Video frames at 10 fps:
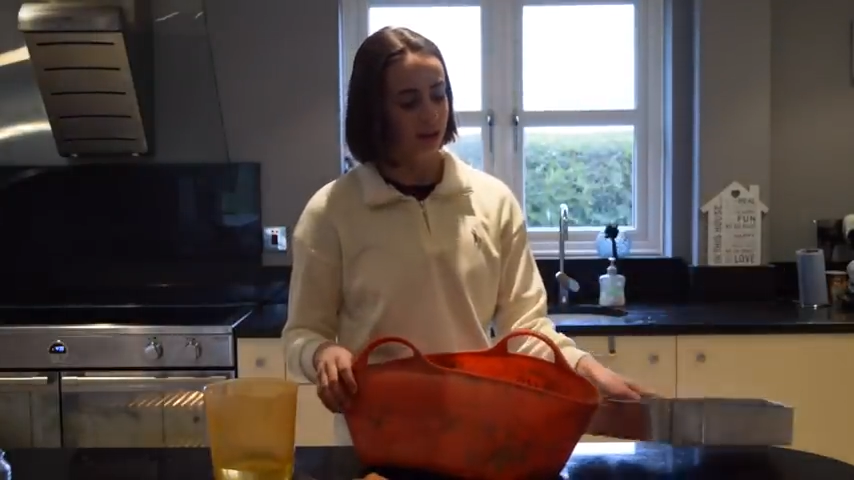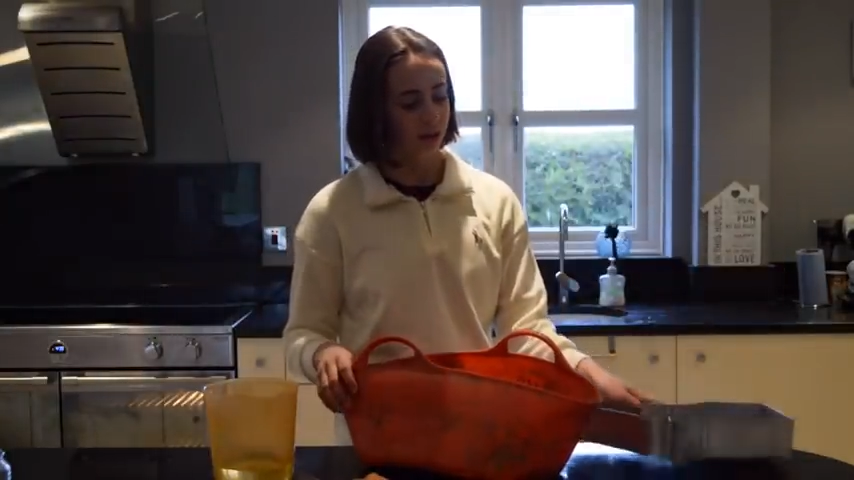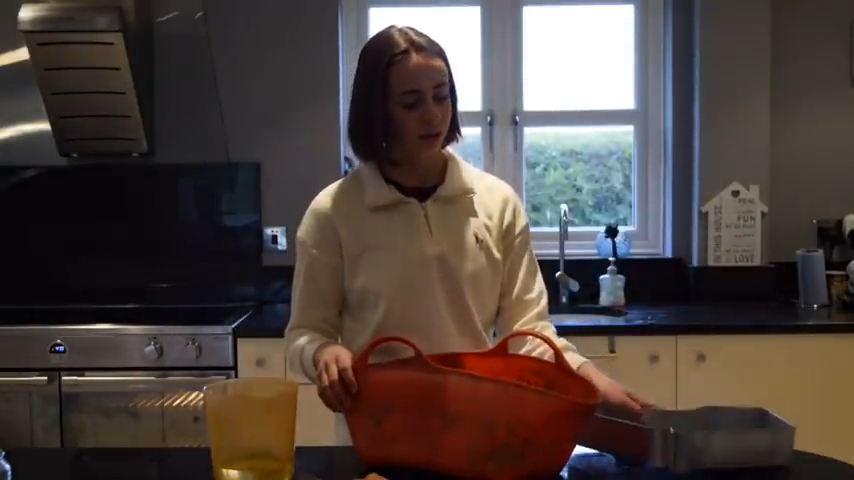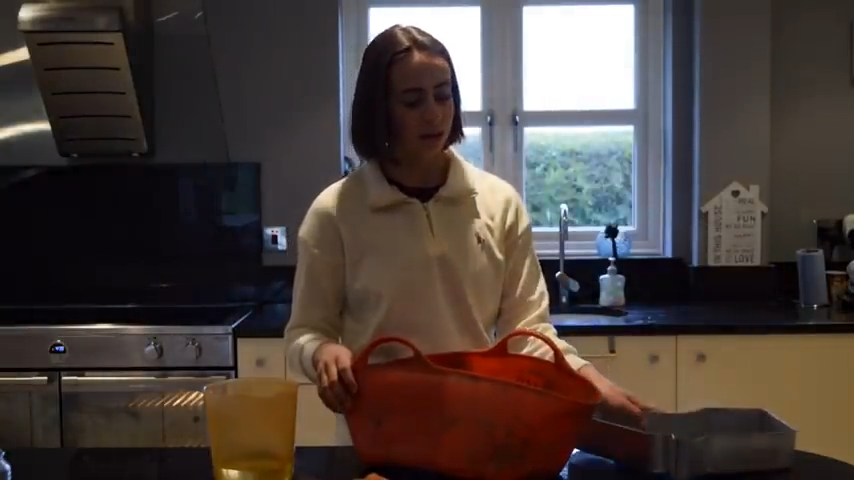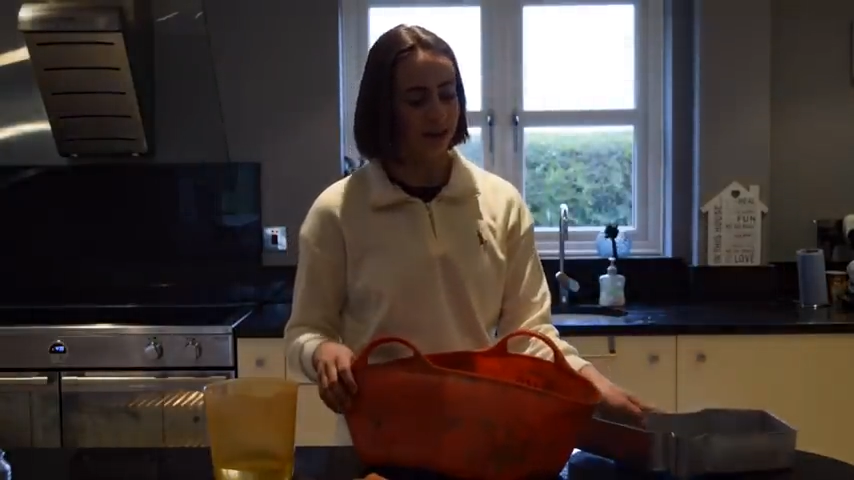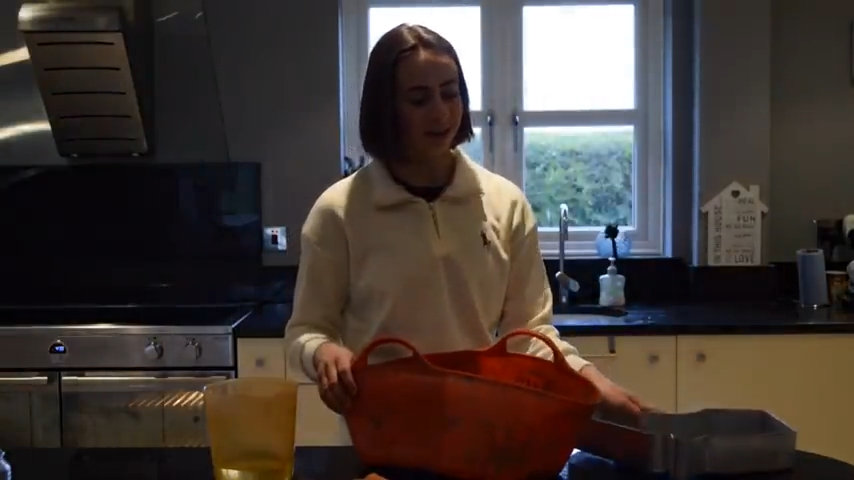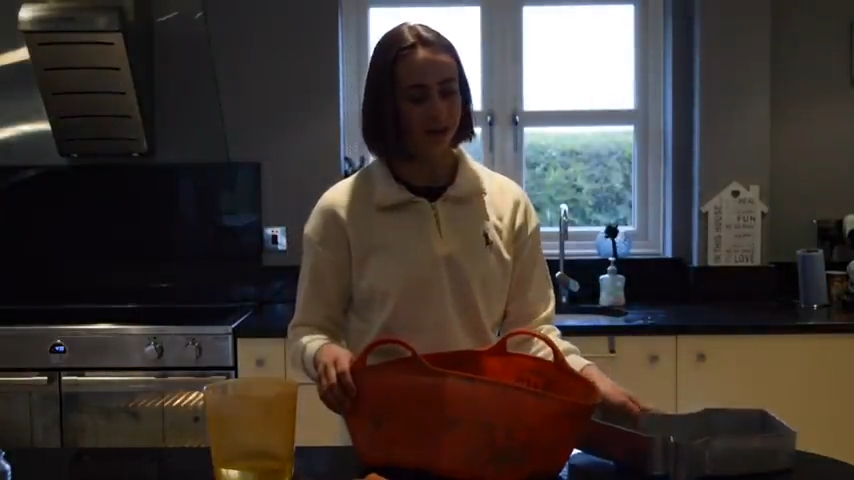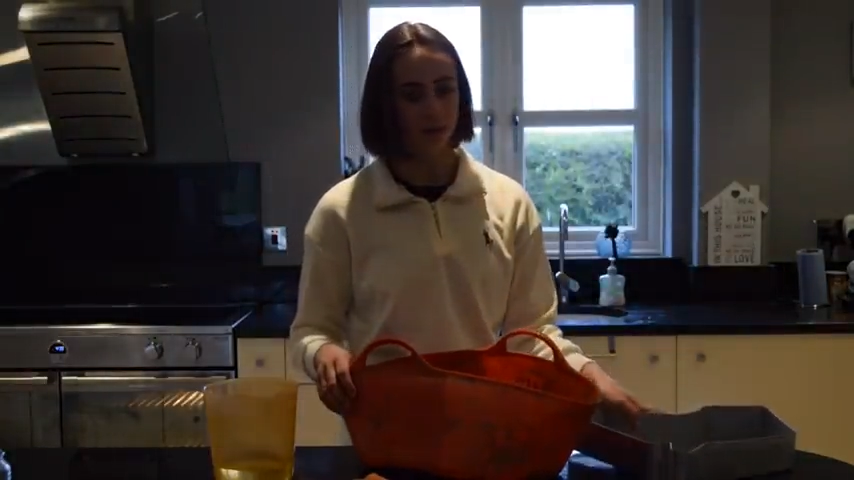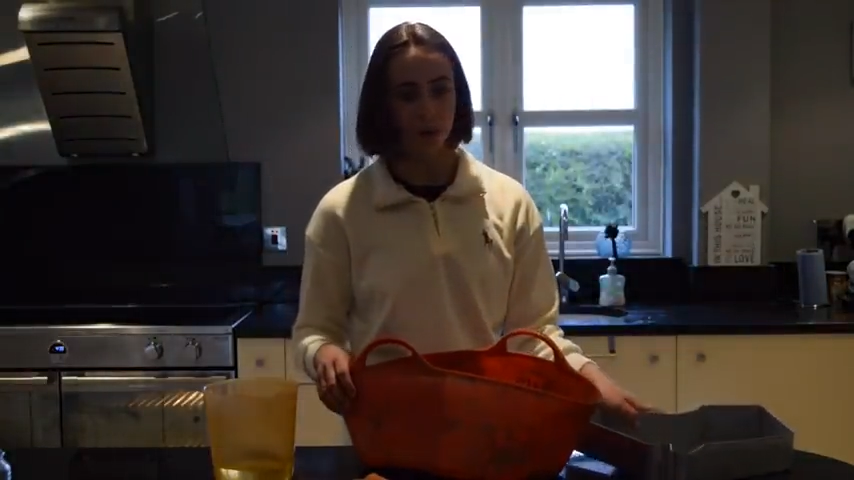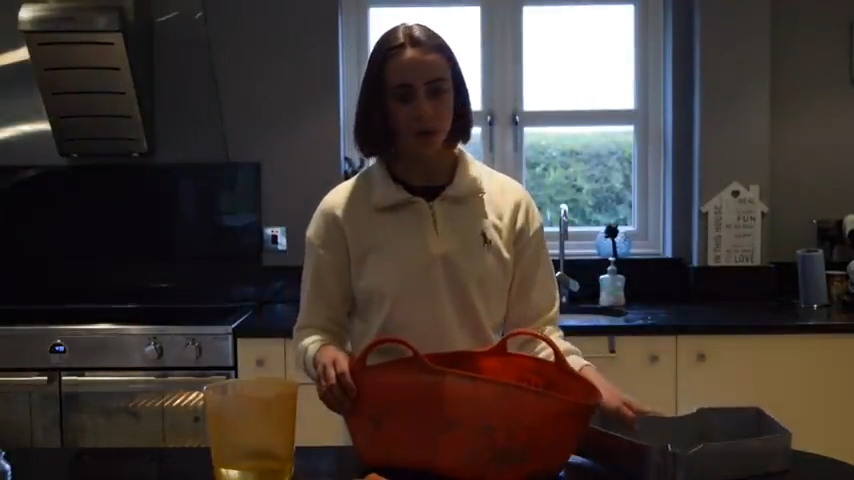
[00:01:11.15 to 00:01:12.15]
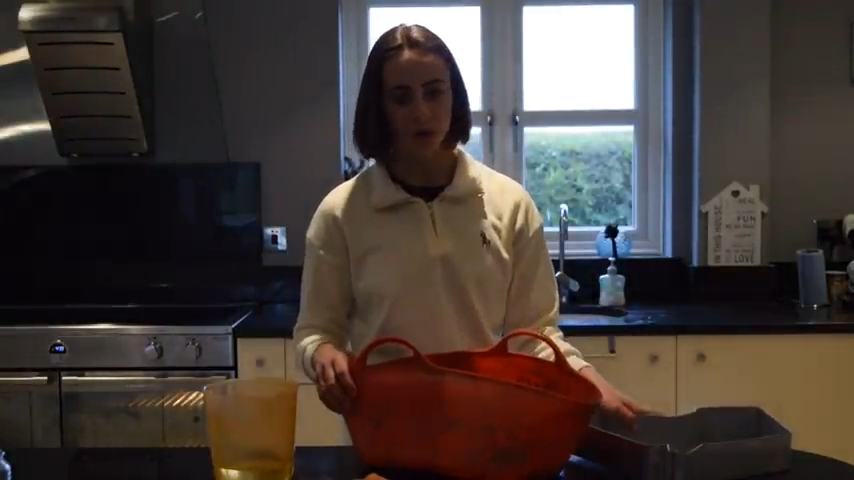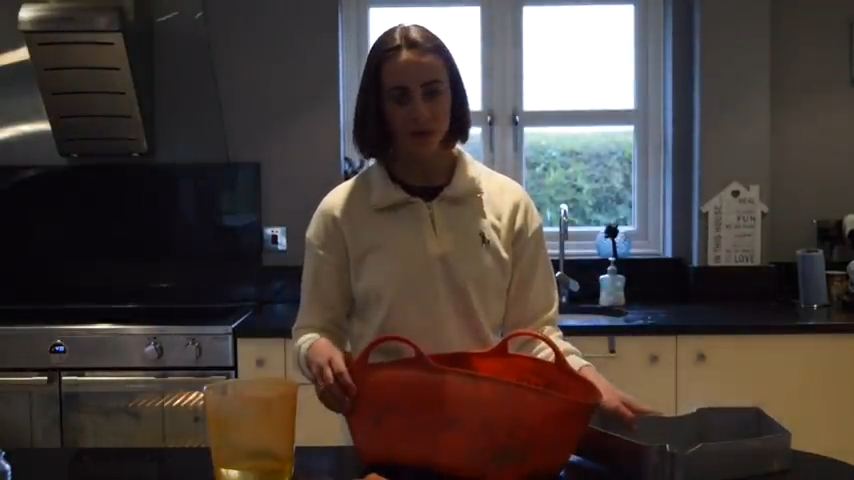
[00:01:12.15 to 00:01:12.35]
You also need a spoon,